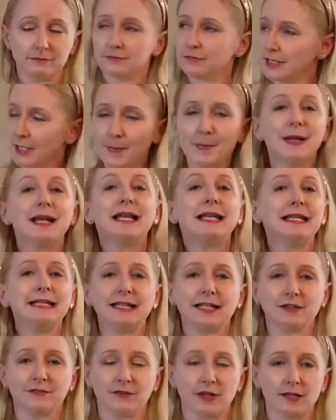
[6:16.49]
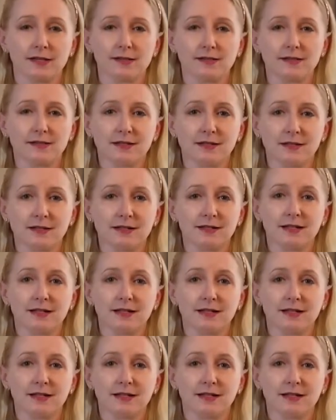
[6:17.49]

Completely convinced.